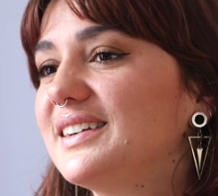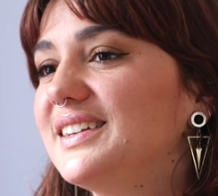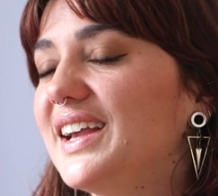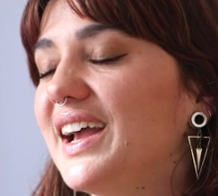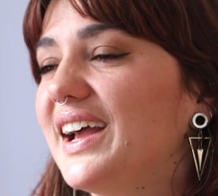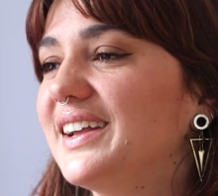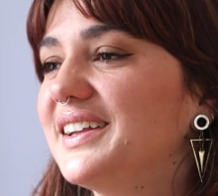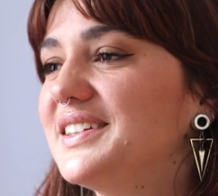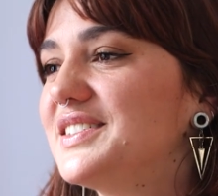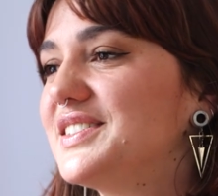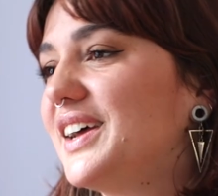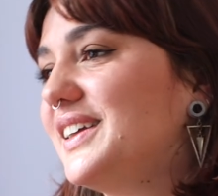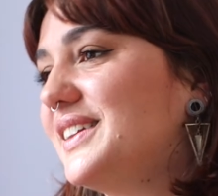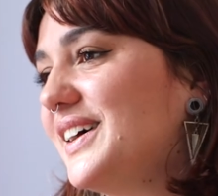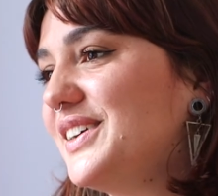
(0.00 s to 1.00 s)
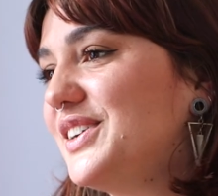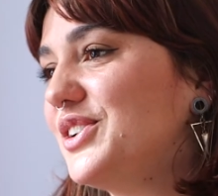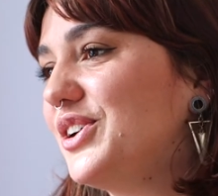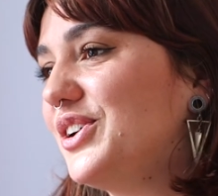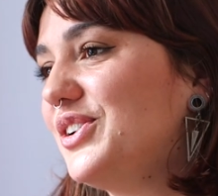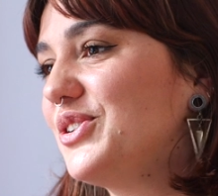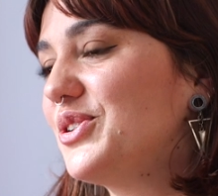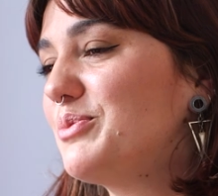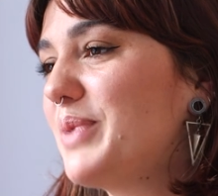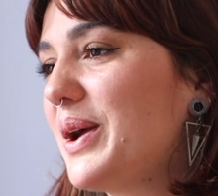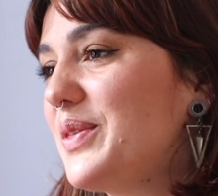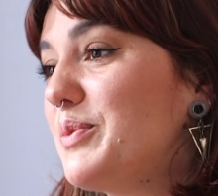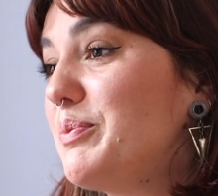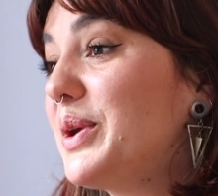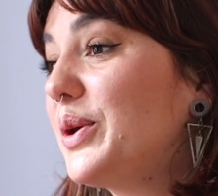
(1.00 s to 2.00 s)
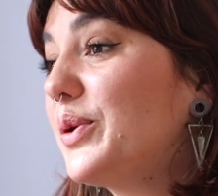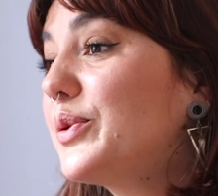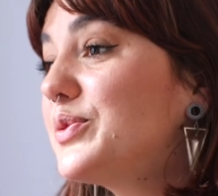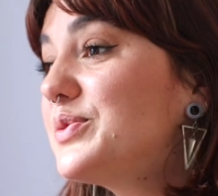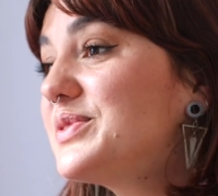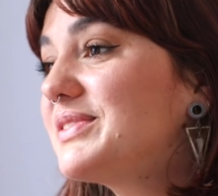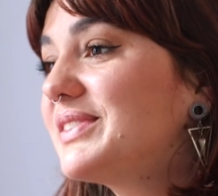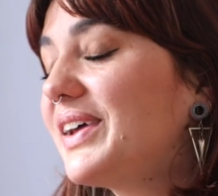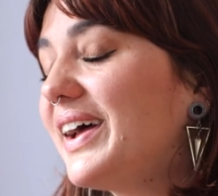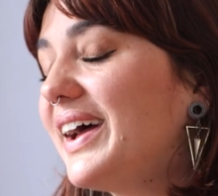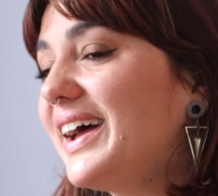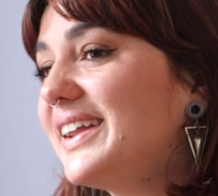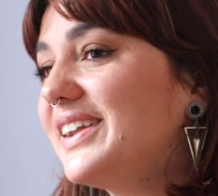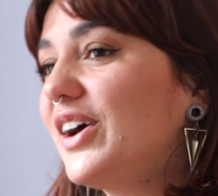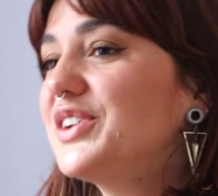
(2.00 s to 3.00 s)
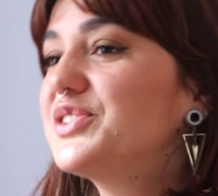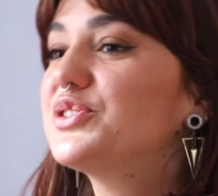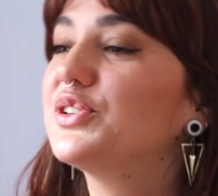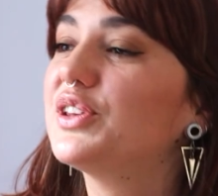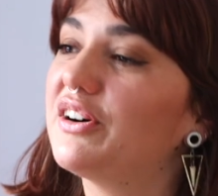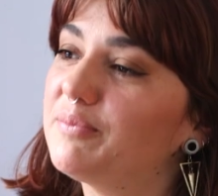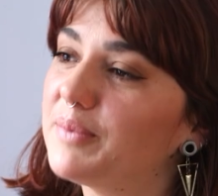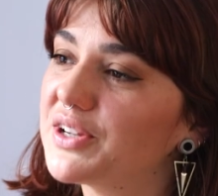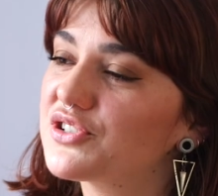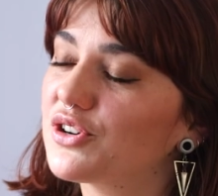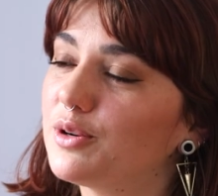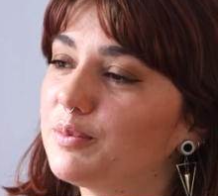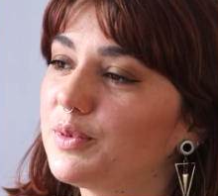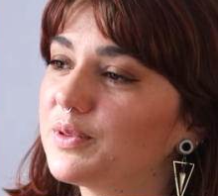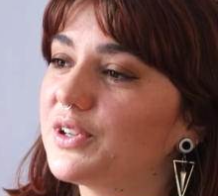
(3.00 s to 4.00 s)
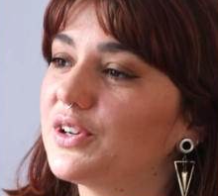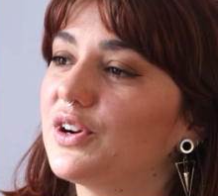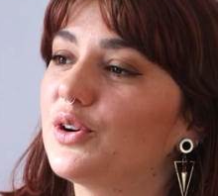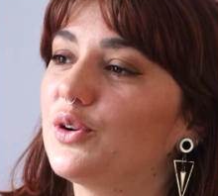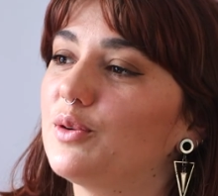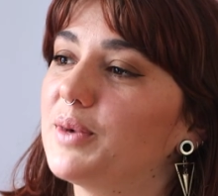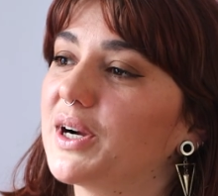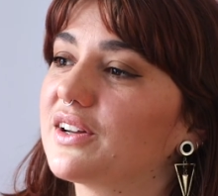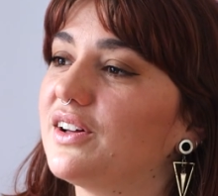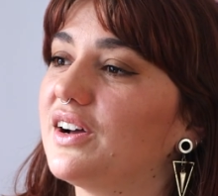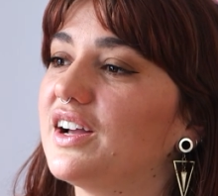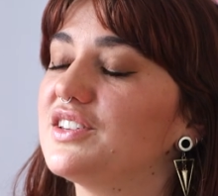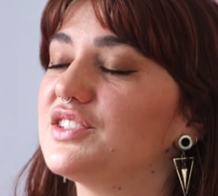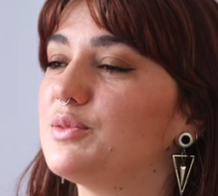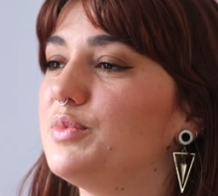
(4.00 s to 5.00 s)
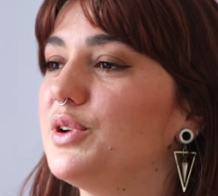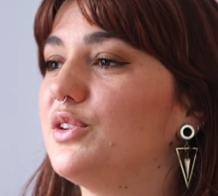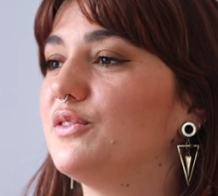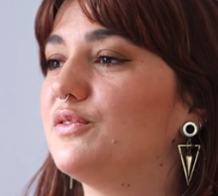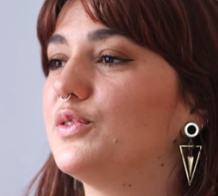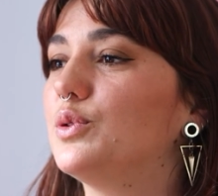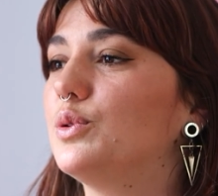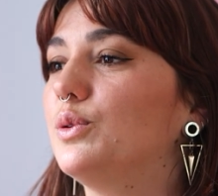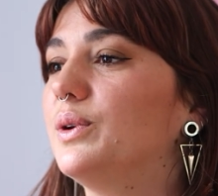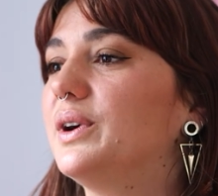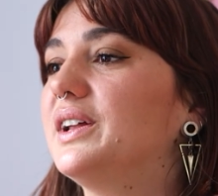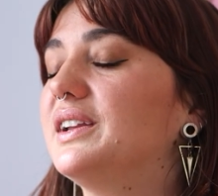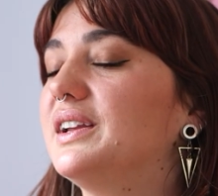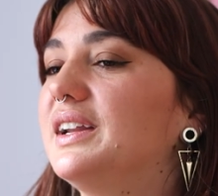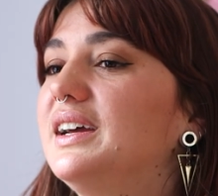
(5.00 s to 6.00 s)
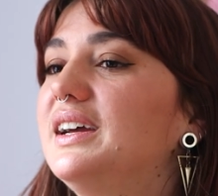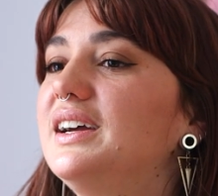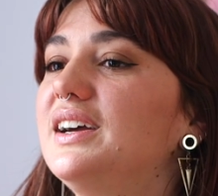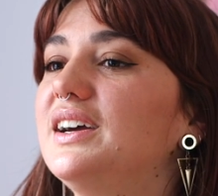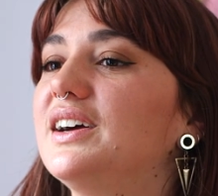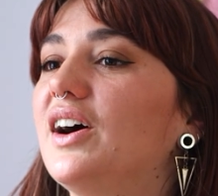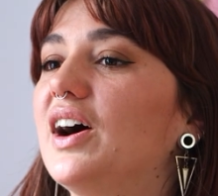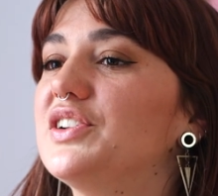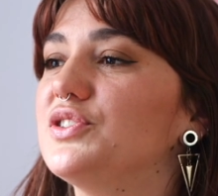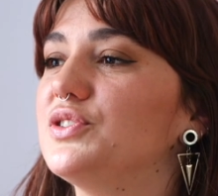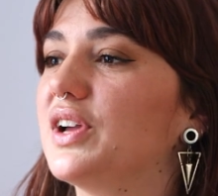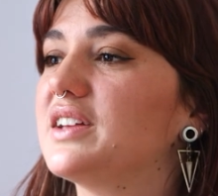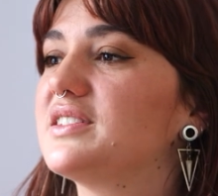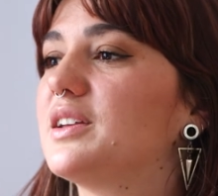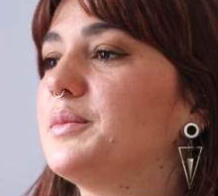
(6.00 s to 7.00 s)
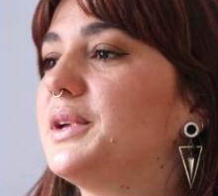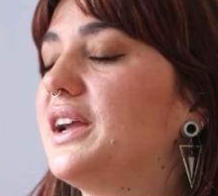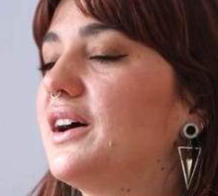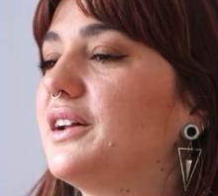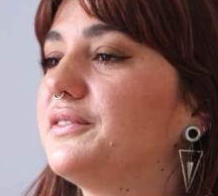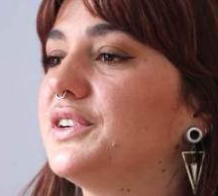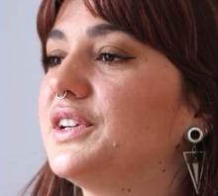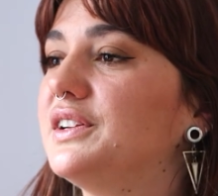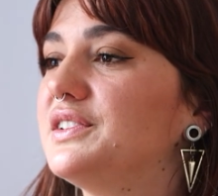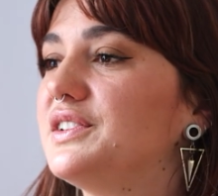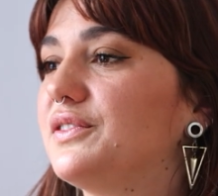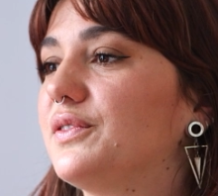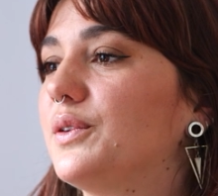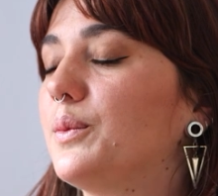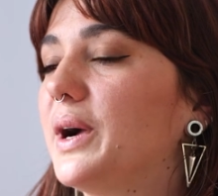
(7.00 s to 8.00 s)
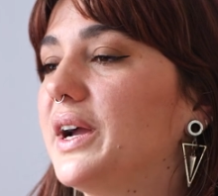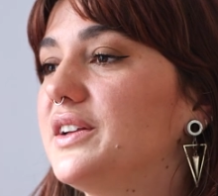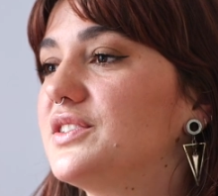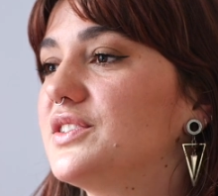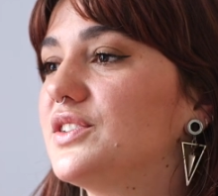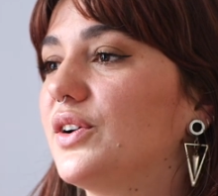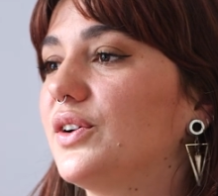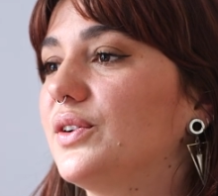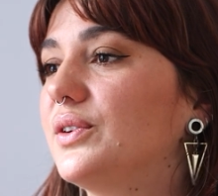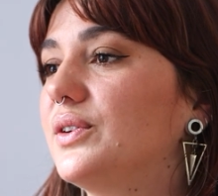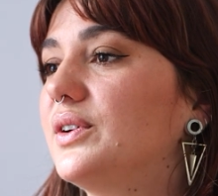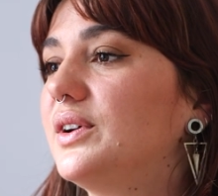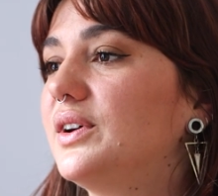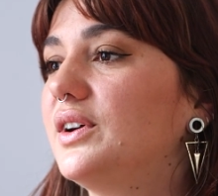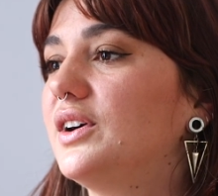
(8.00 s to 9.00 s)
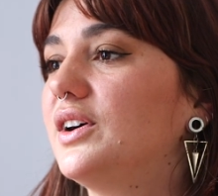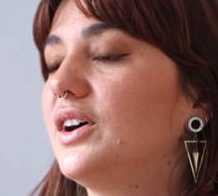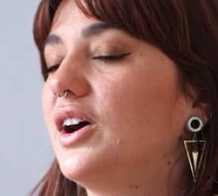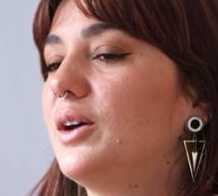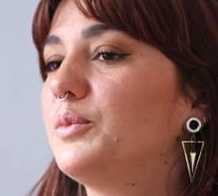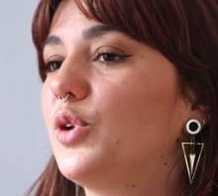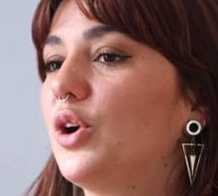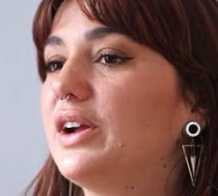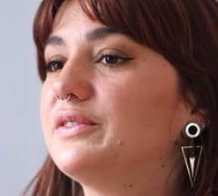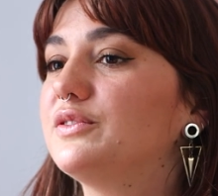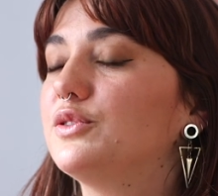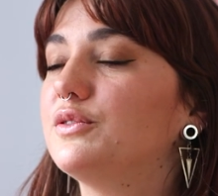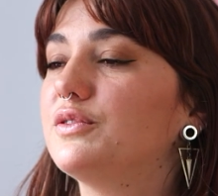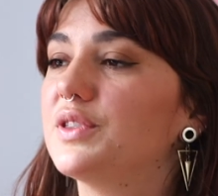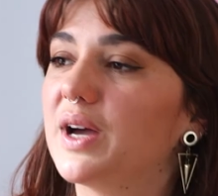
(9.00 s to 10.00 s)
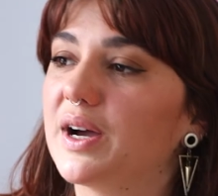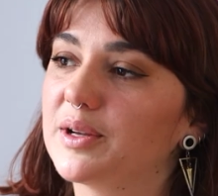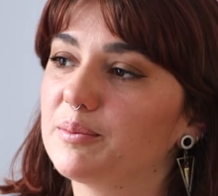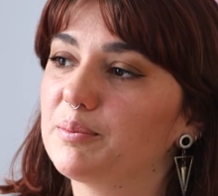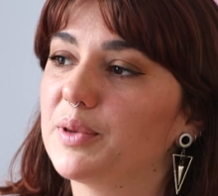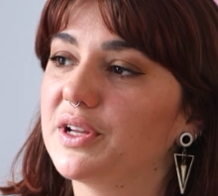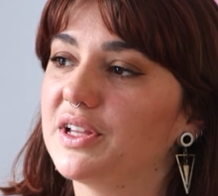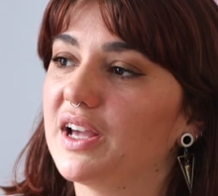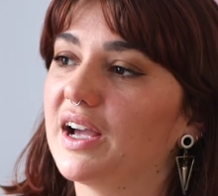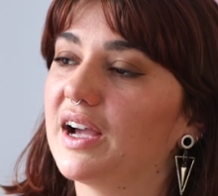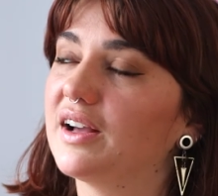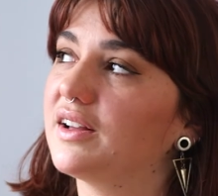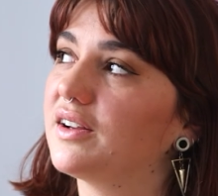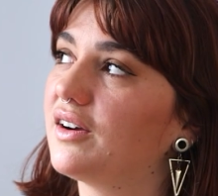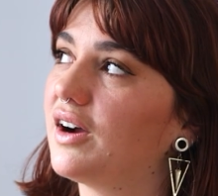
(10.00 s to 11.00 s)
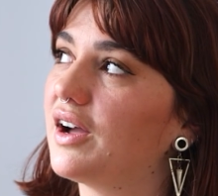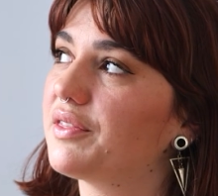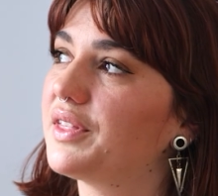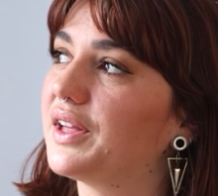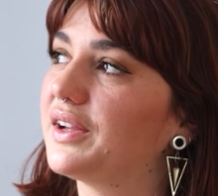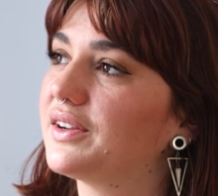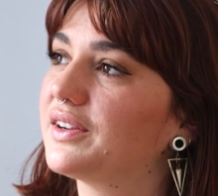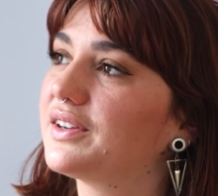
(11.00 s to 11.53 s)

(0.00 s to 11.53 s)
in saying that, you know, you've got to pay the bills. Yeah, and I do love my job. You know, all my clients are beautiful, and I do get something out of it in a different way. So I'm grateful for that. But I think.